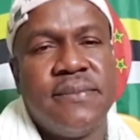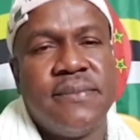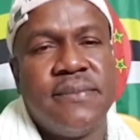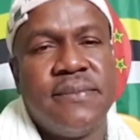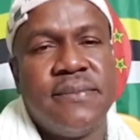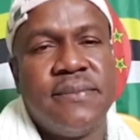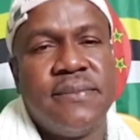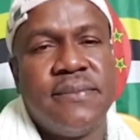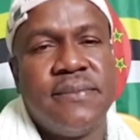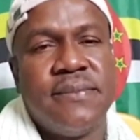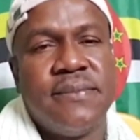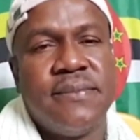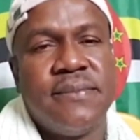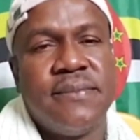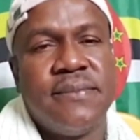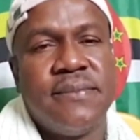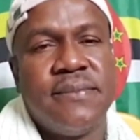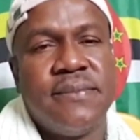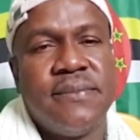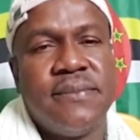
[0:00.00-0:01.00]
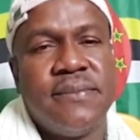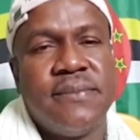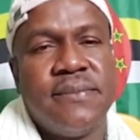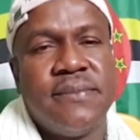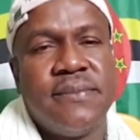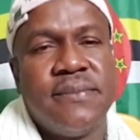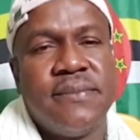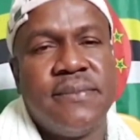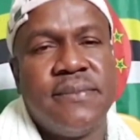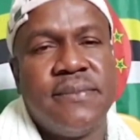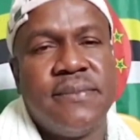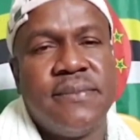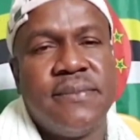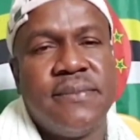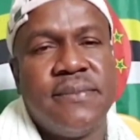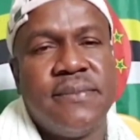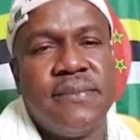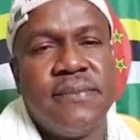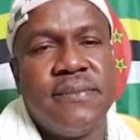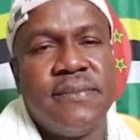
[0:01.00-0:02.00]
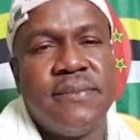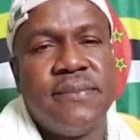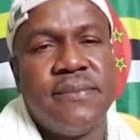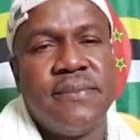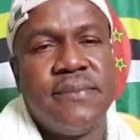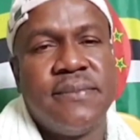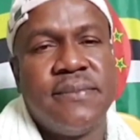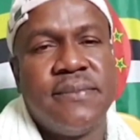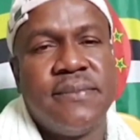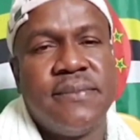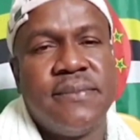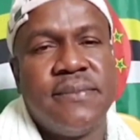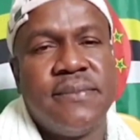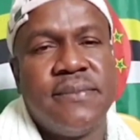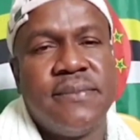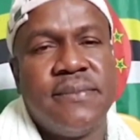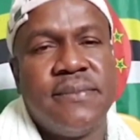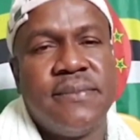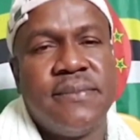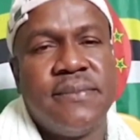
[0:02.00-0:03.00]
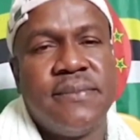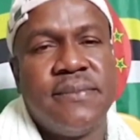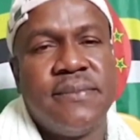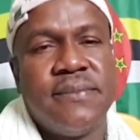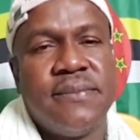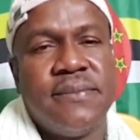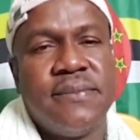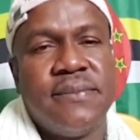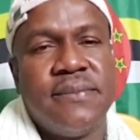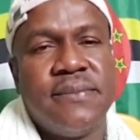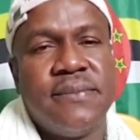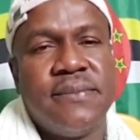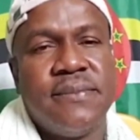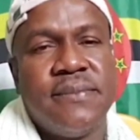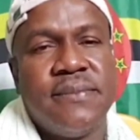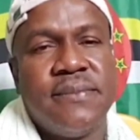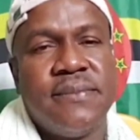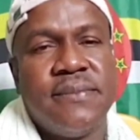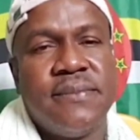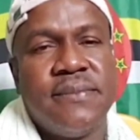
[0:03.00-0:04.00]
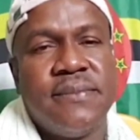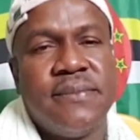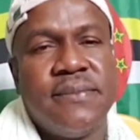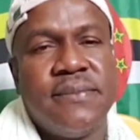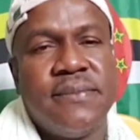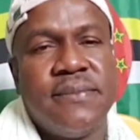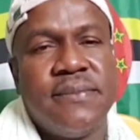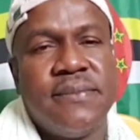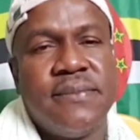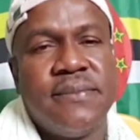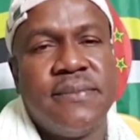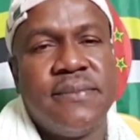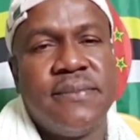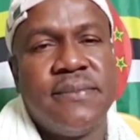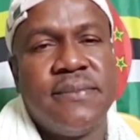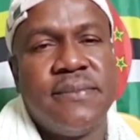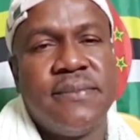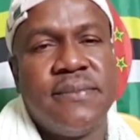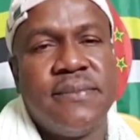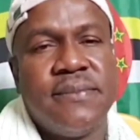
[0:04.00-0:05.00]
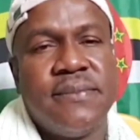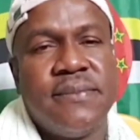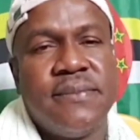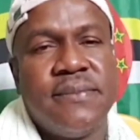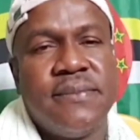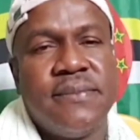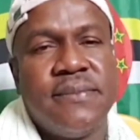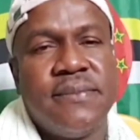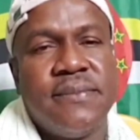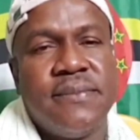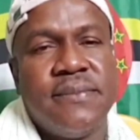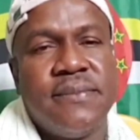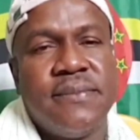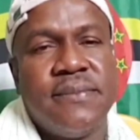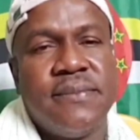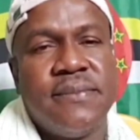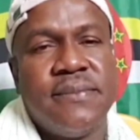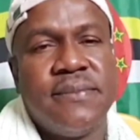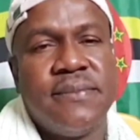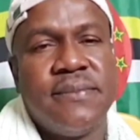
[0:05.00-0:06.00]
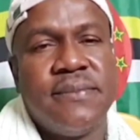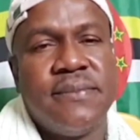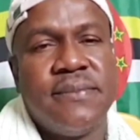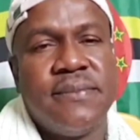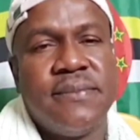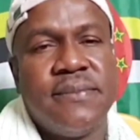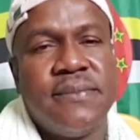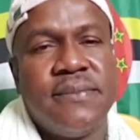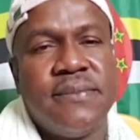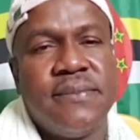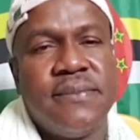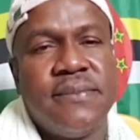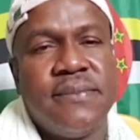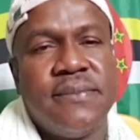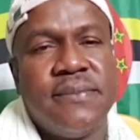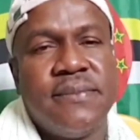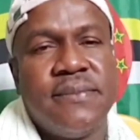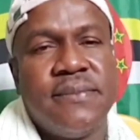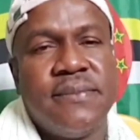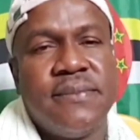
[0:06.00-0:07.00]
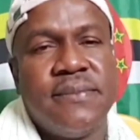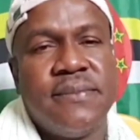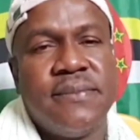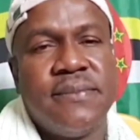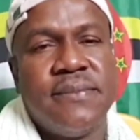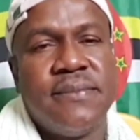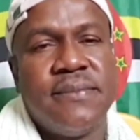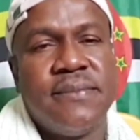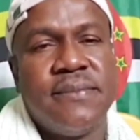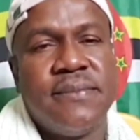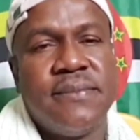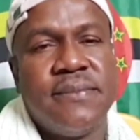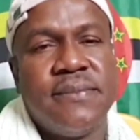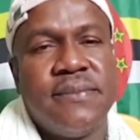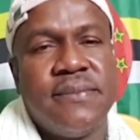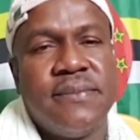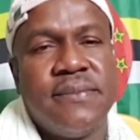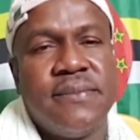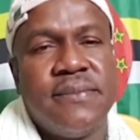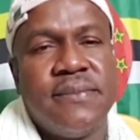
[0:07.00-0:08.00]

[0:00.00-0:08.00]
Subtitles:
The person shown says nothing.